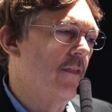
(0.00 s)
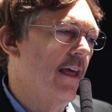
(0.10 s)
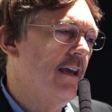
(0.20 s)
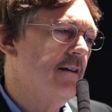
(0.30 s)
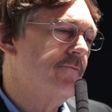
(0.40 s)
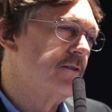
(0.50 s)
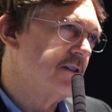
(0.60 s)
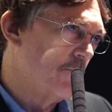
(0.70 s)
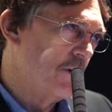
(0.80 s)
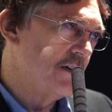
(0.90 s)
They, for
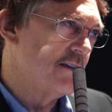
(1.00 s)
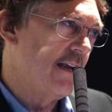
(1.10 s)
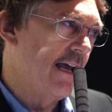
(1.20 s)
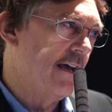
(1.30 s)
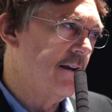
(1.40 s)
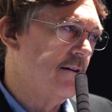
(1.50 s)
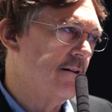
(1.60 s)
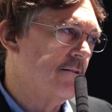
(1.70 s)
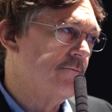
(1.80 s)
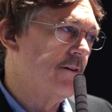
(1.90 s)
some reason, had a